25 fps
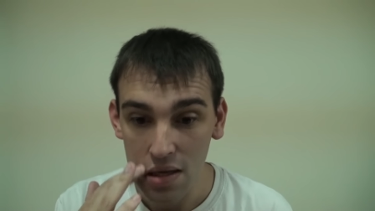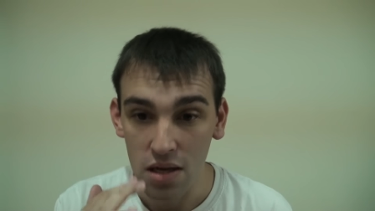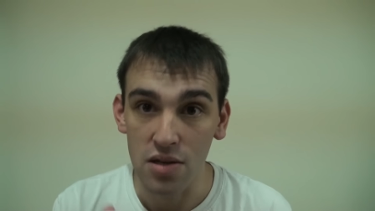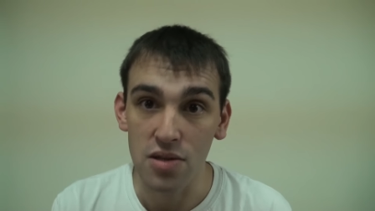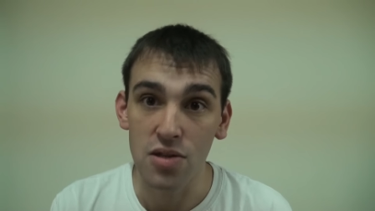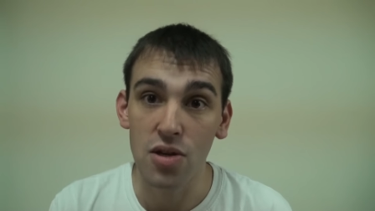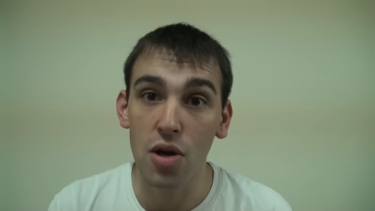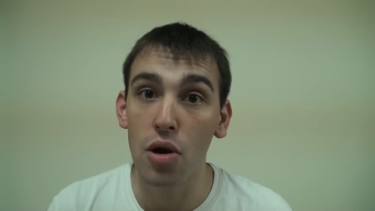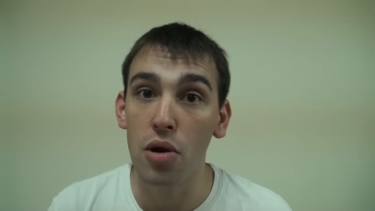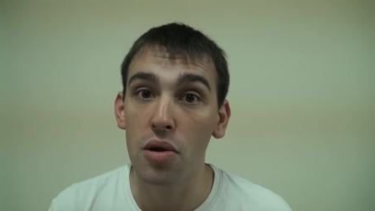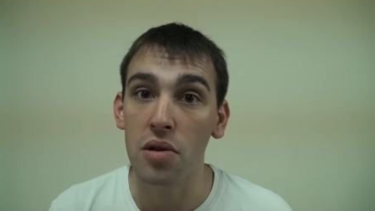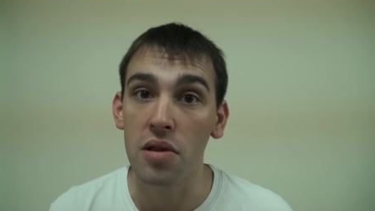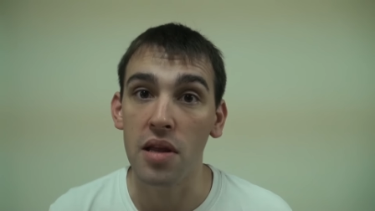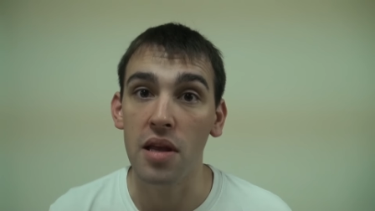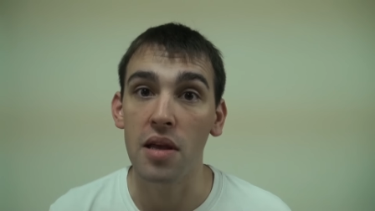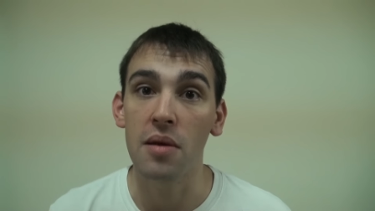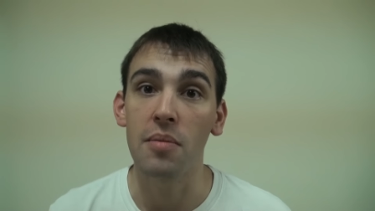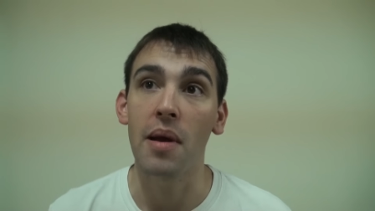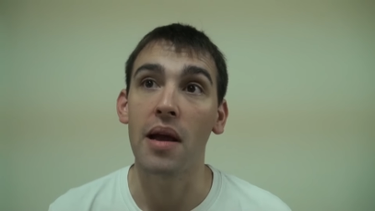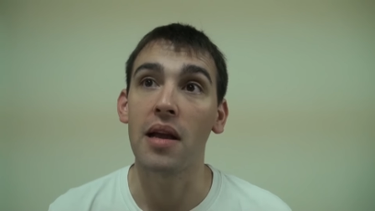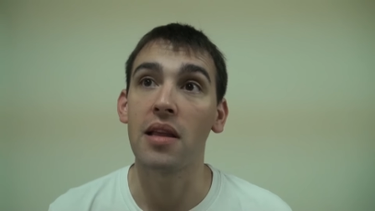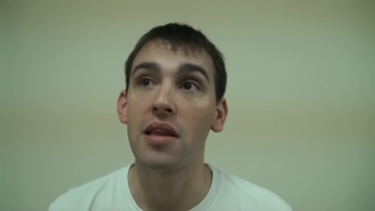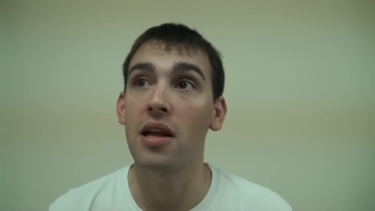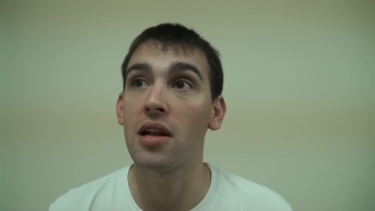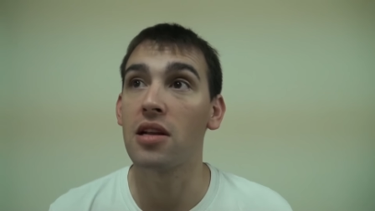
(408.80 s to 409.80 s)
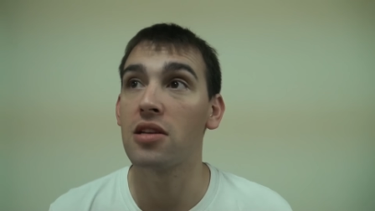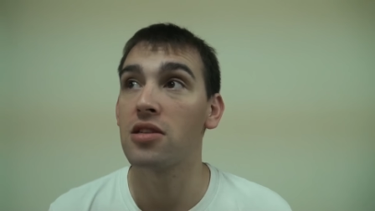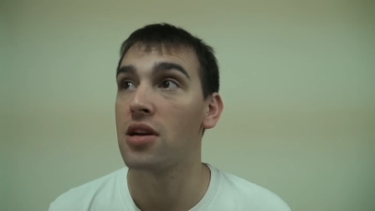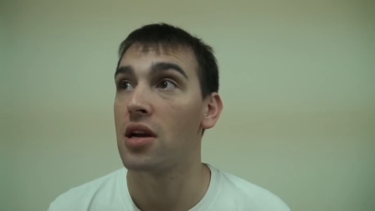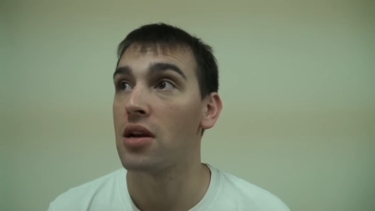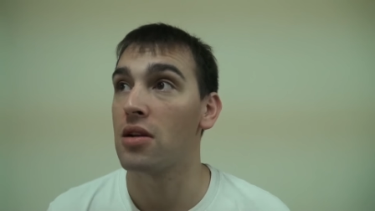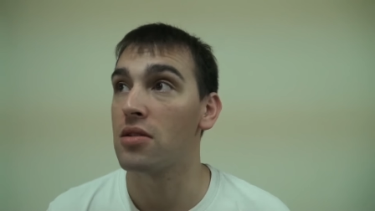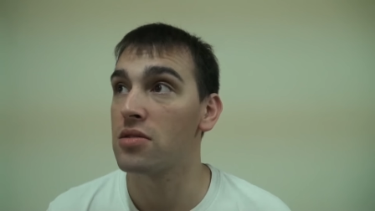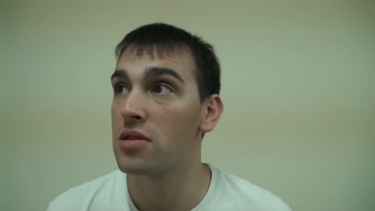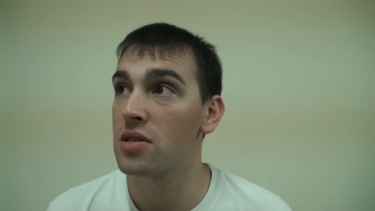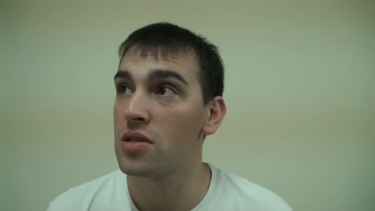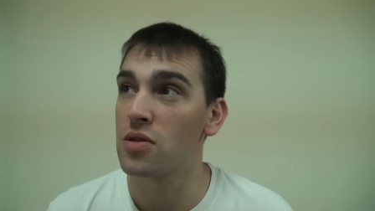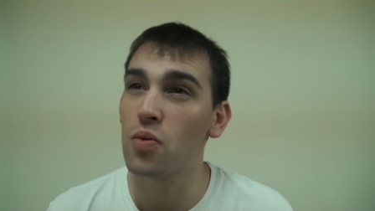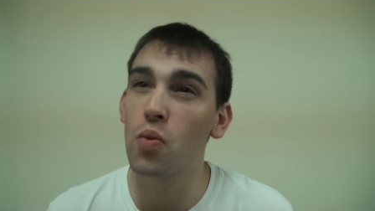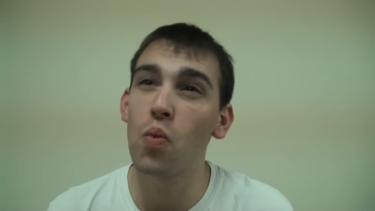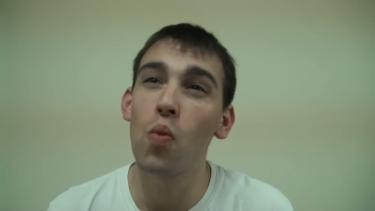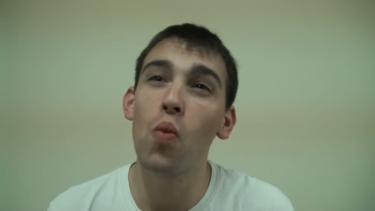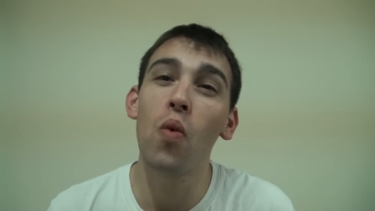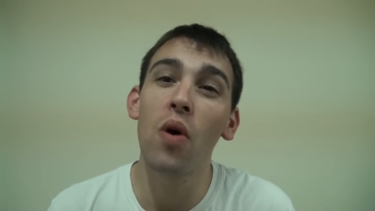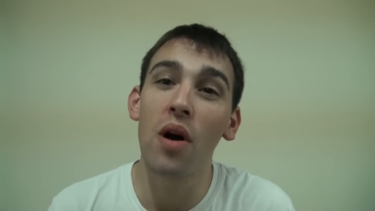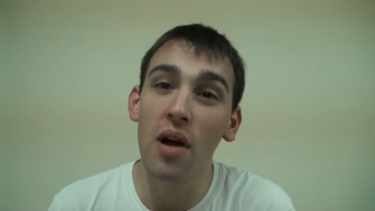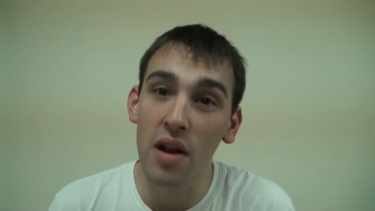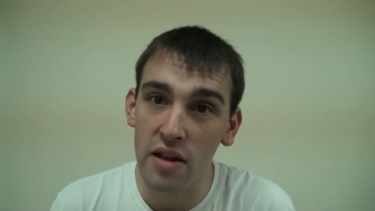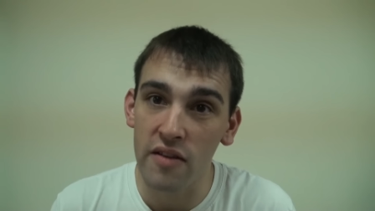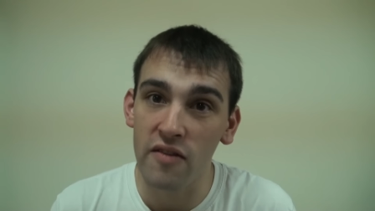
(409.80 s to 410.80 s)
because currently Magnetic Challenge is
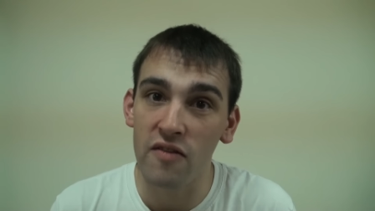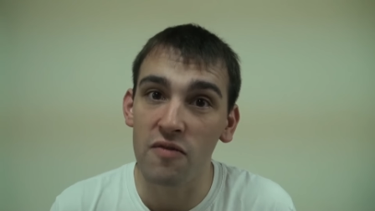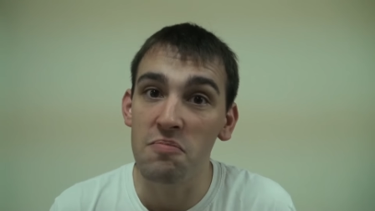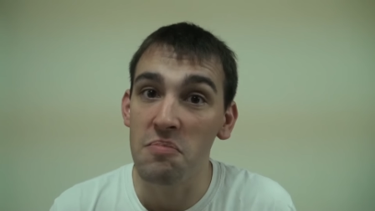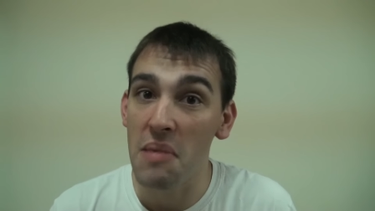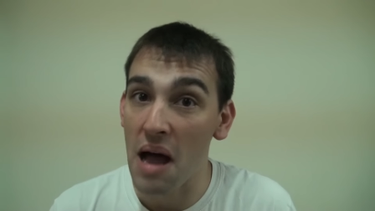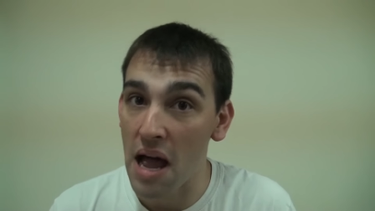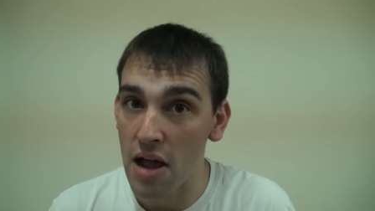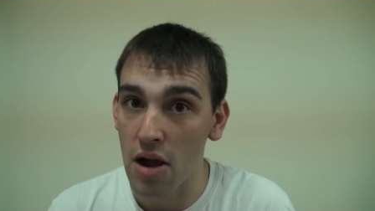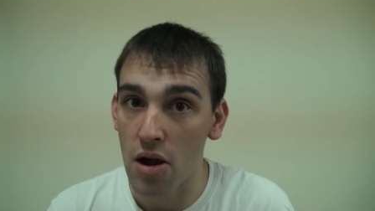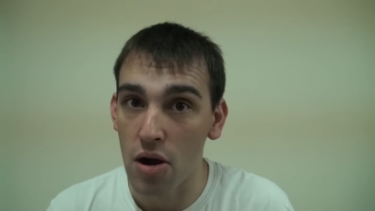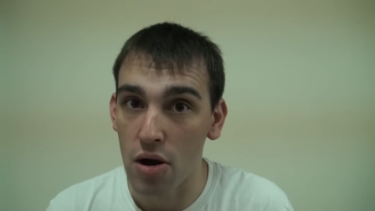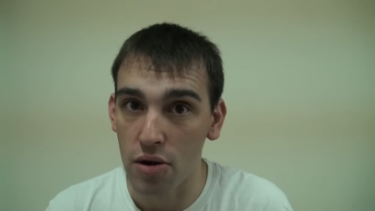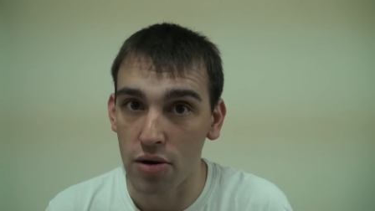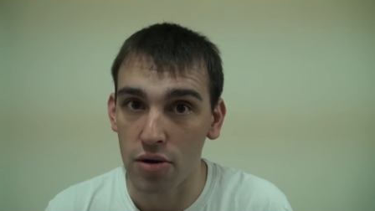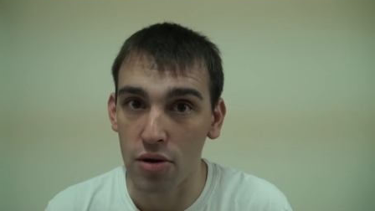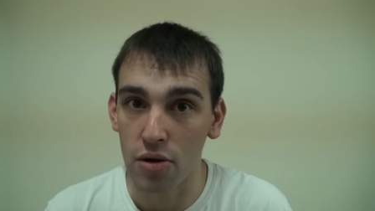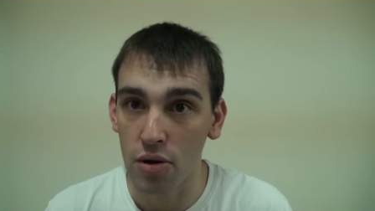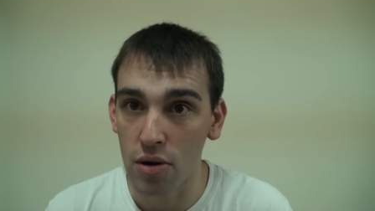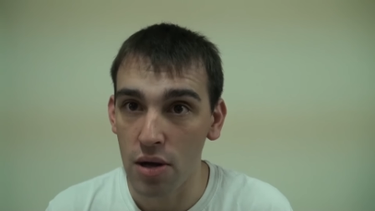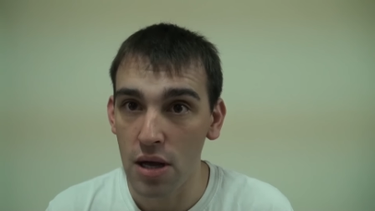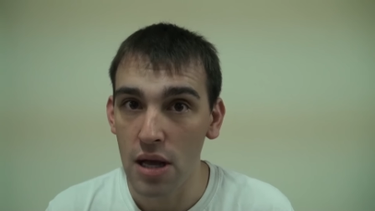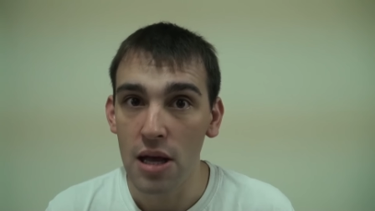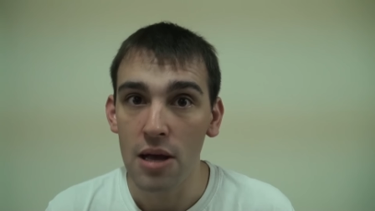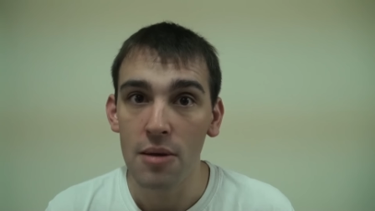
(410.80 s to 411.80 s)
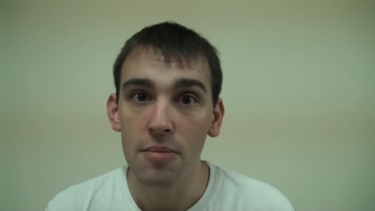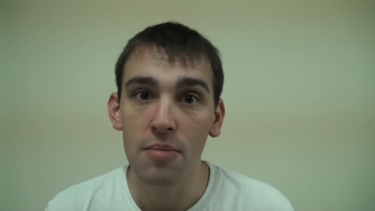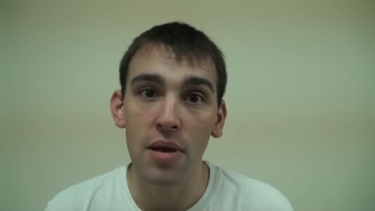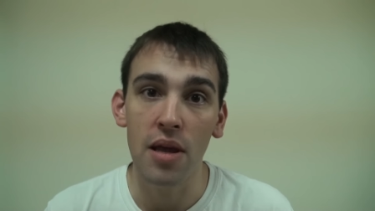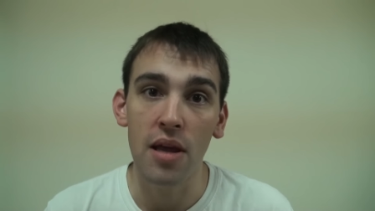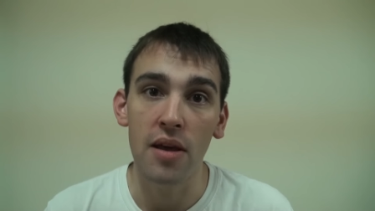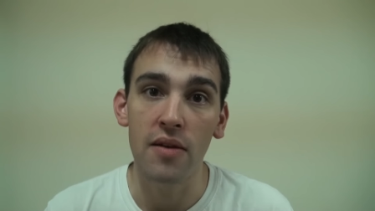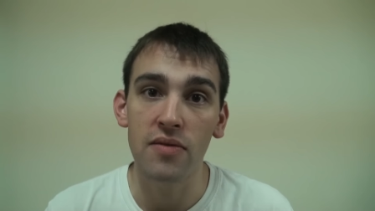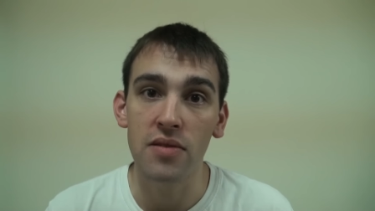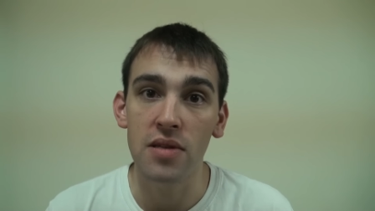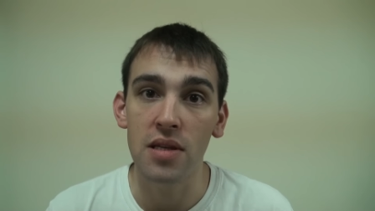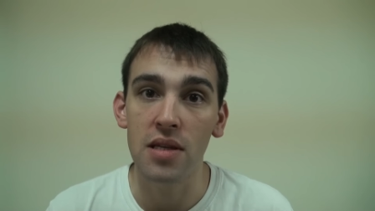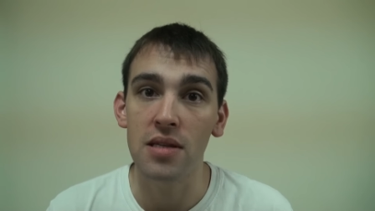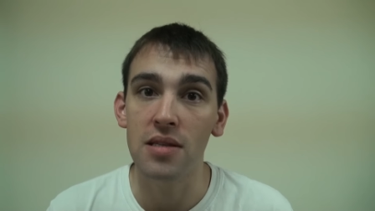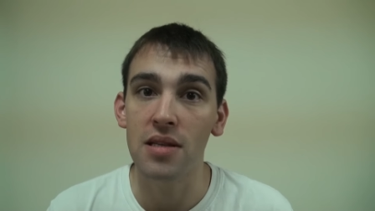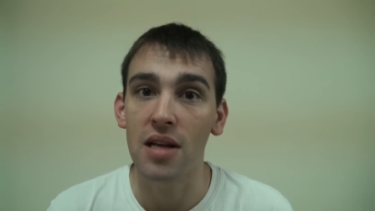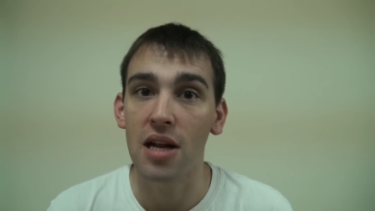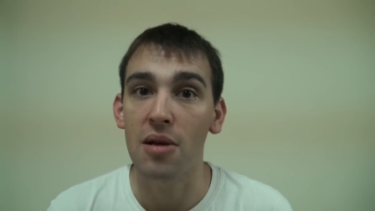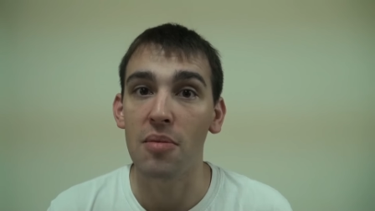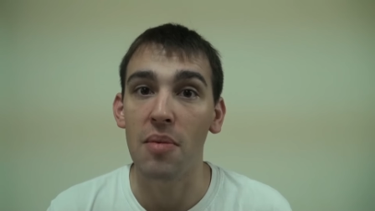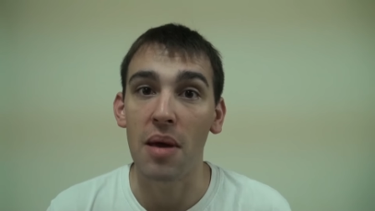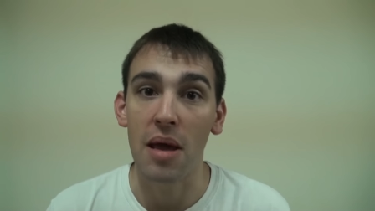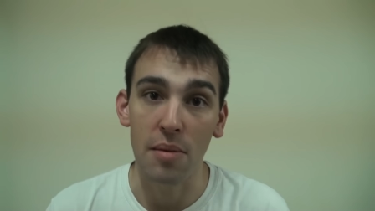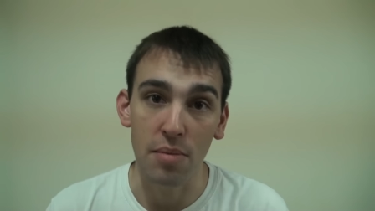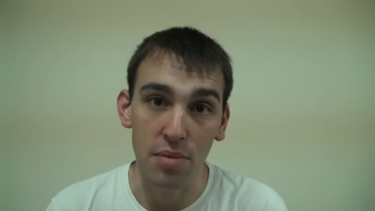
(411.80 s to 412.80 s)
one of my harder PFCs
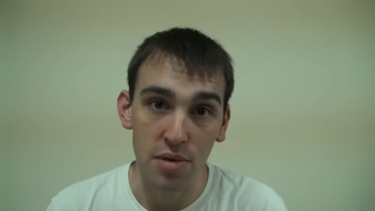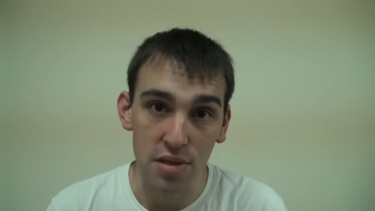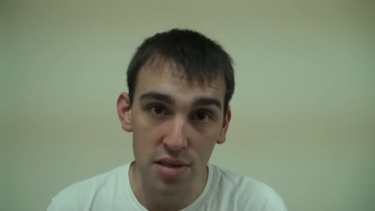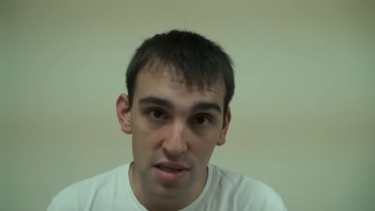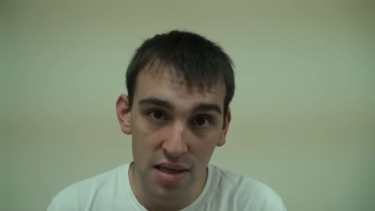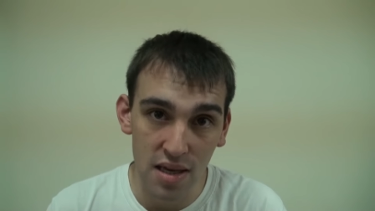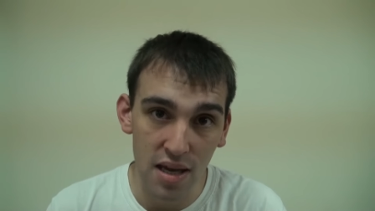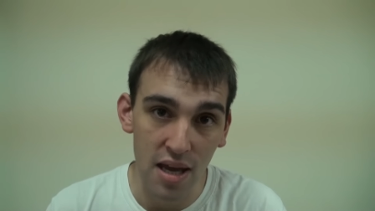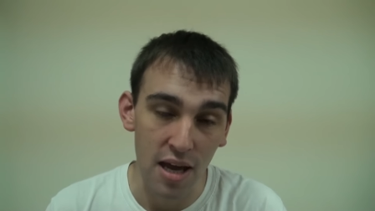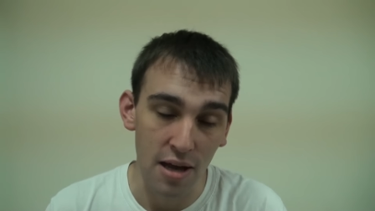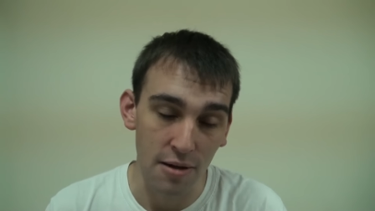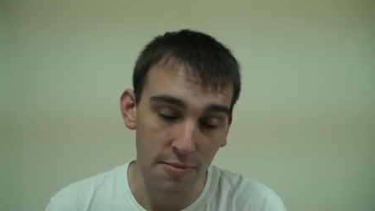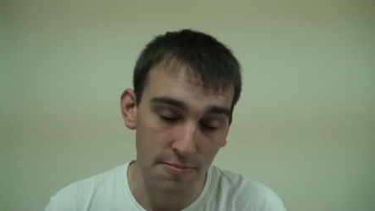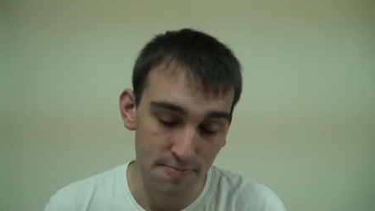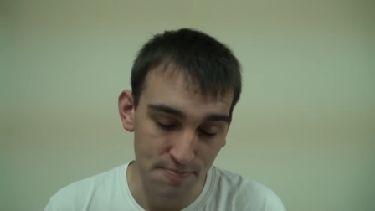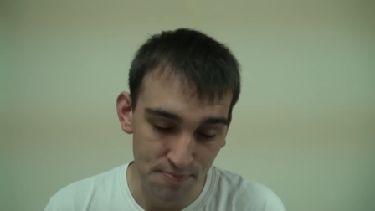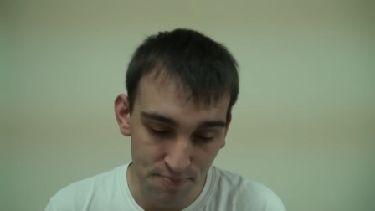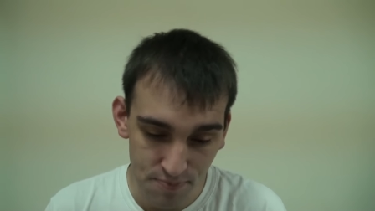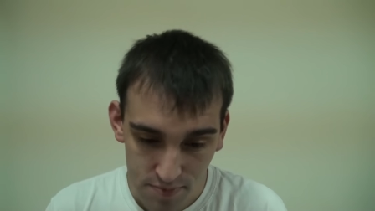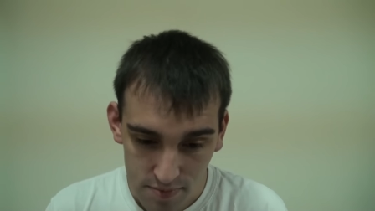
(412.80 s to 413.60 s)
that I'm able to get.